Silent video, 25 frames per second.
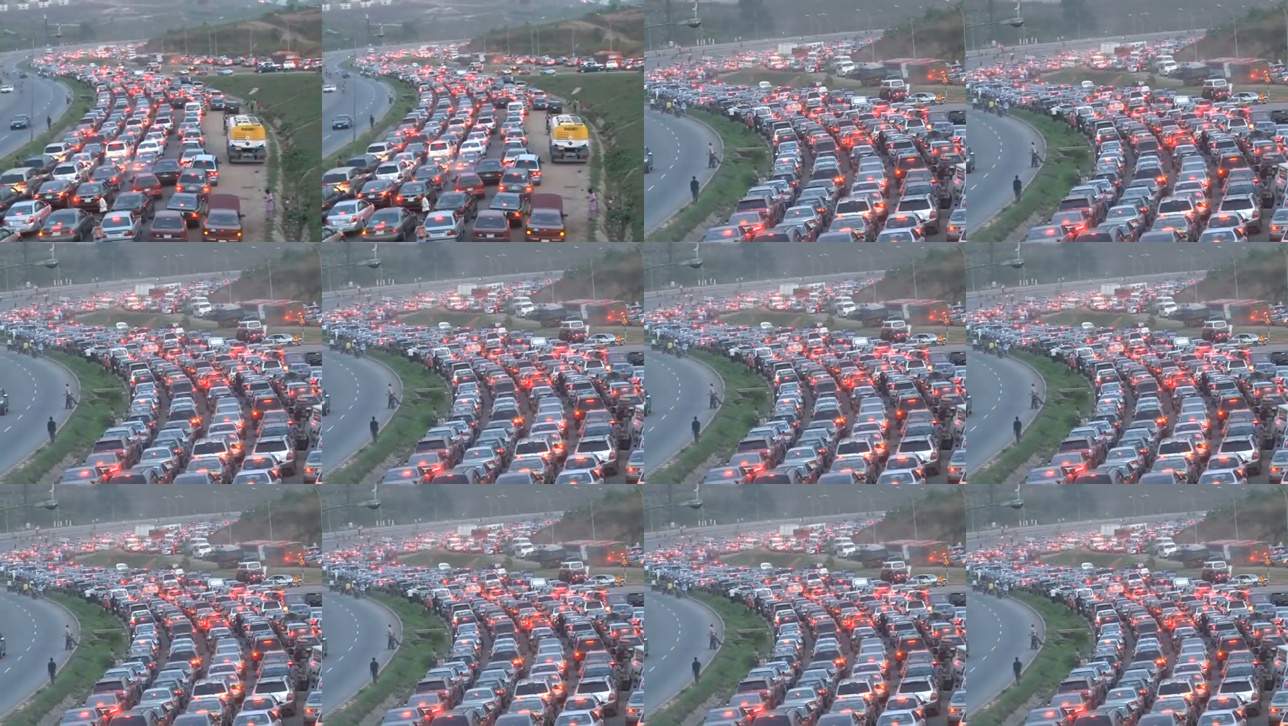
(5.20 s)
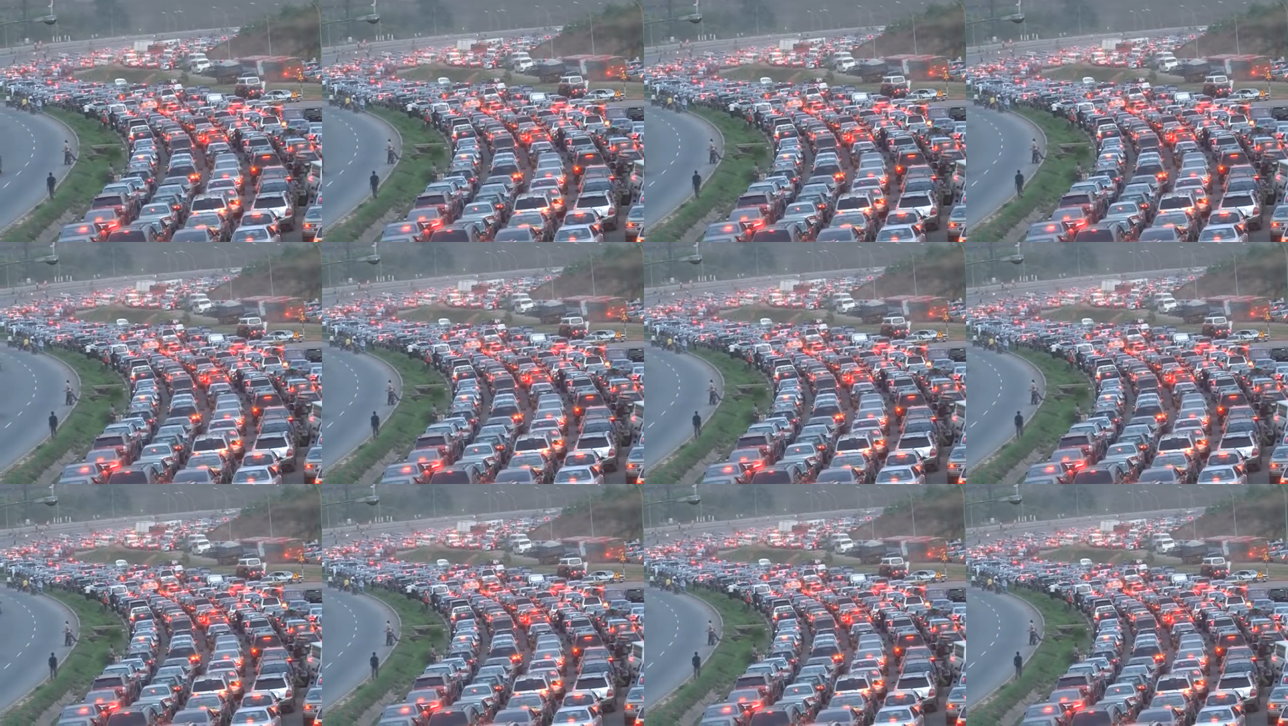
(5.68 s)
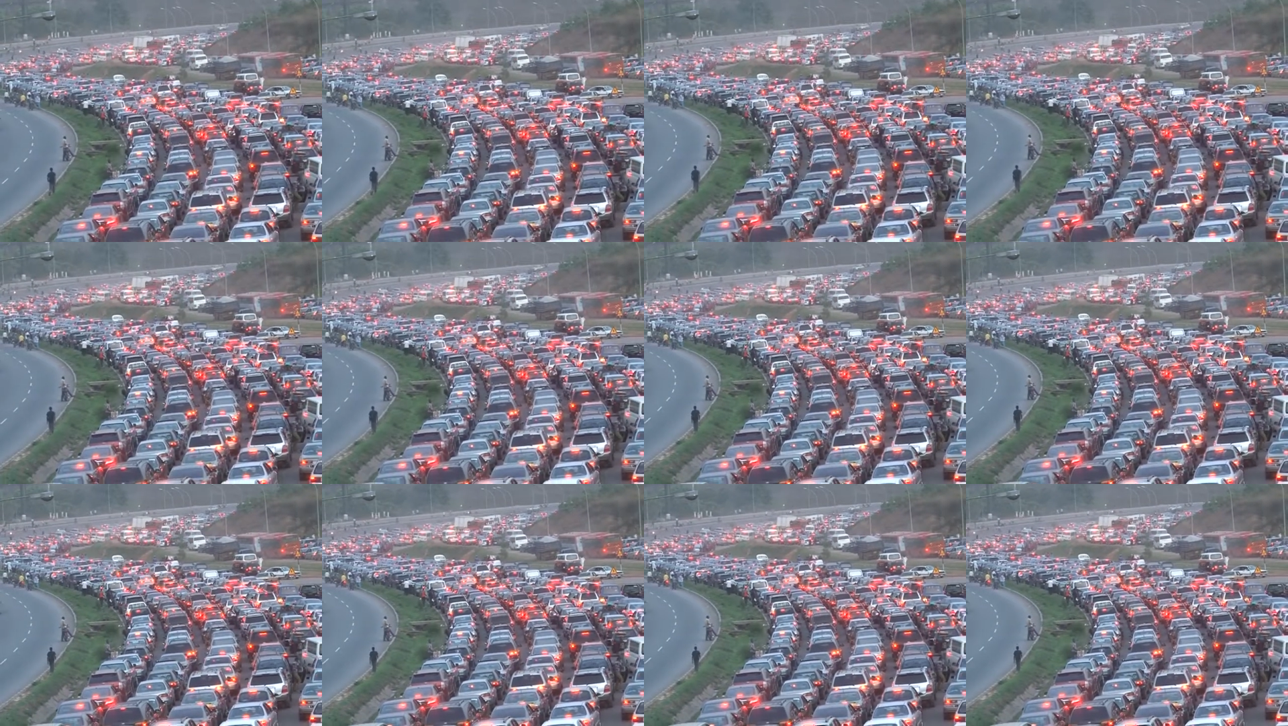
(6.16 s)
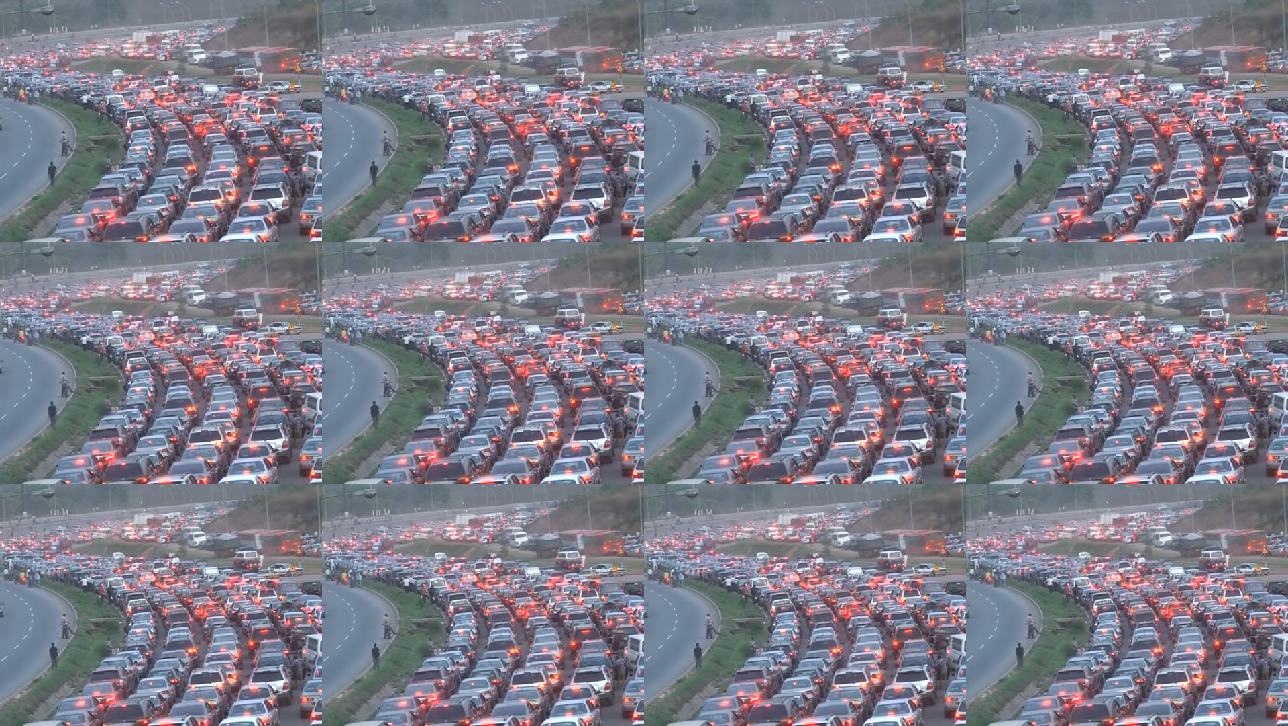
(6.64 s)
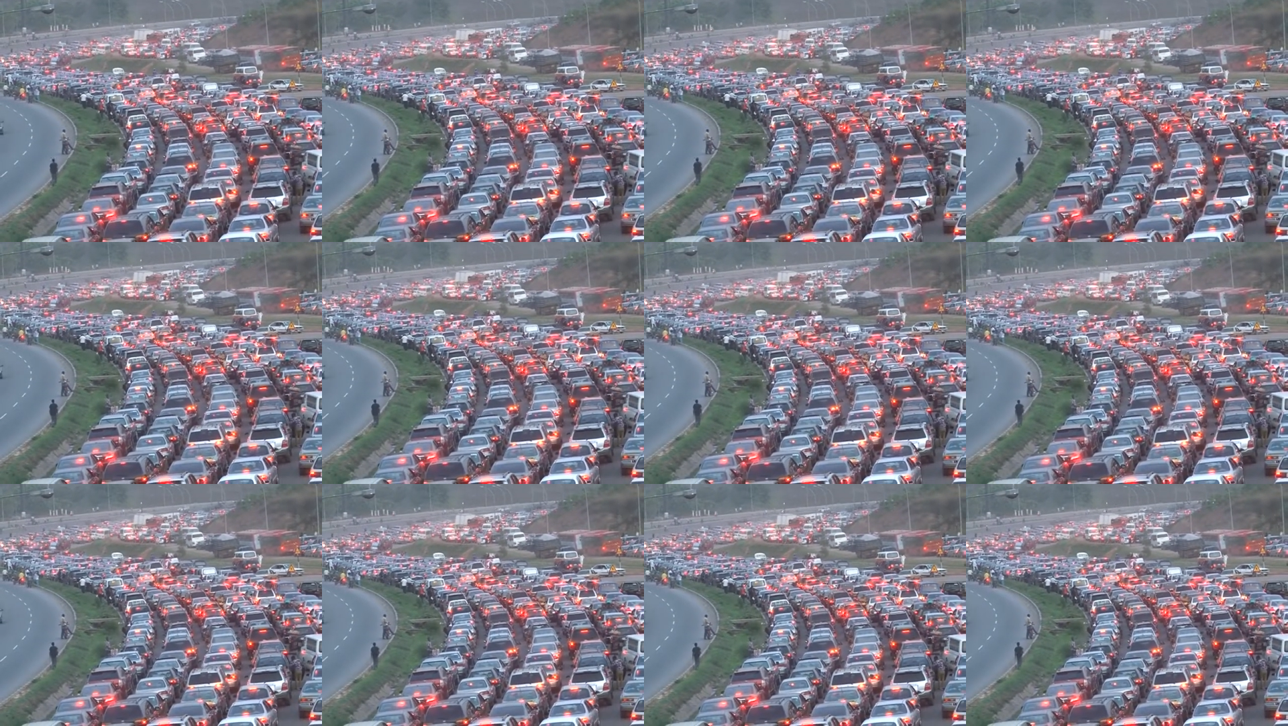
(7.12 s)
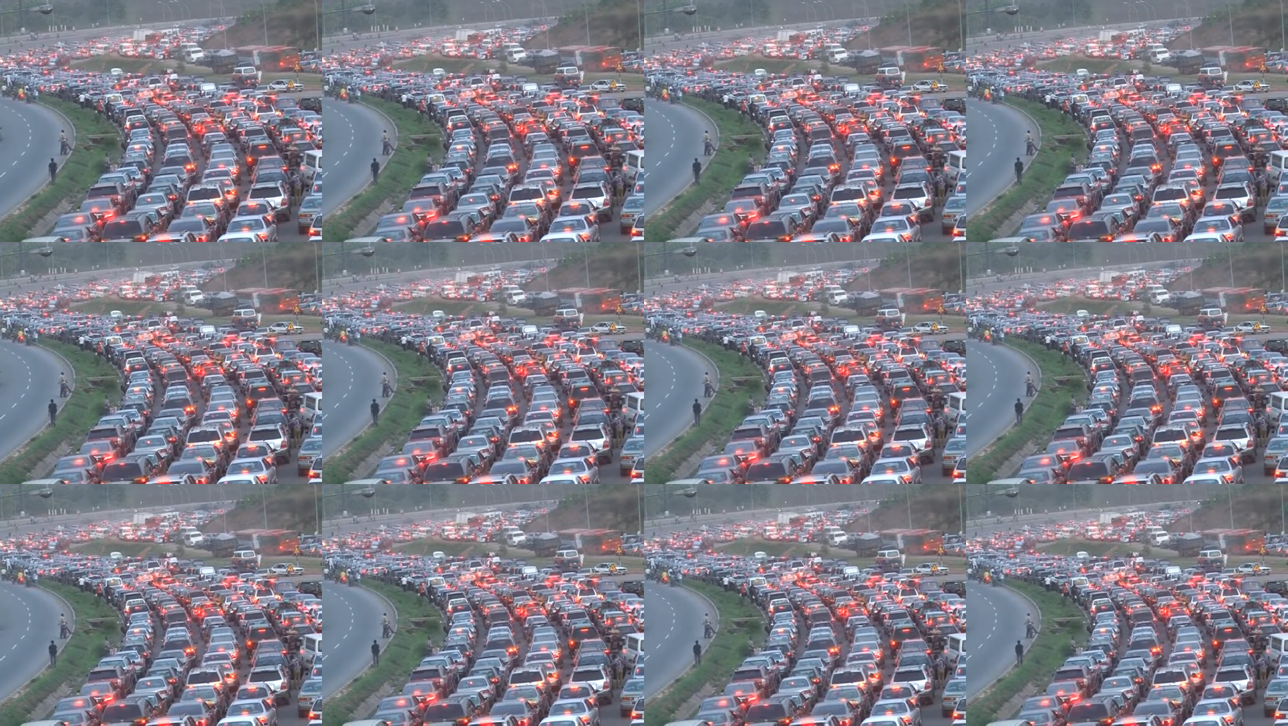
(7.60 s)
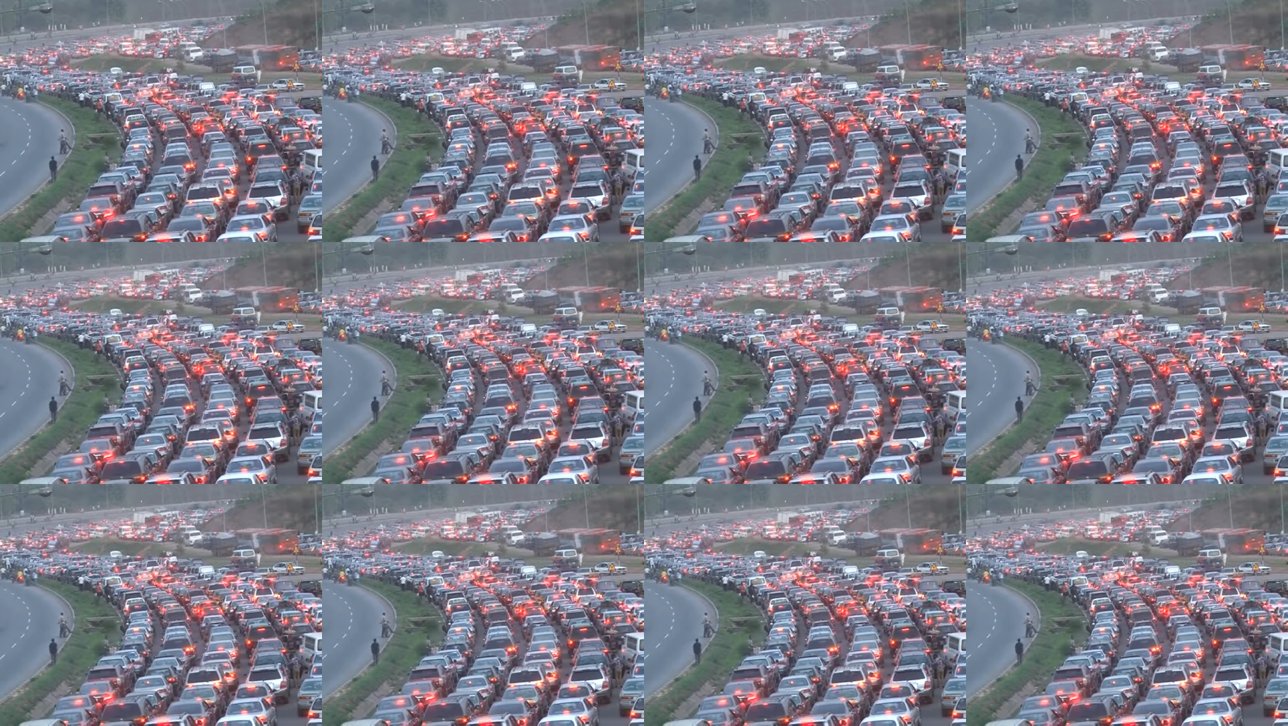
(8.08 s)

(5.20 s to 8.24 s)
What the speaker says: [unreadable: no face in view]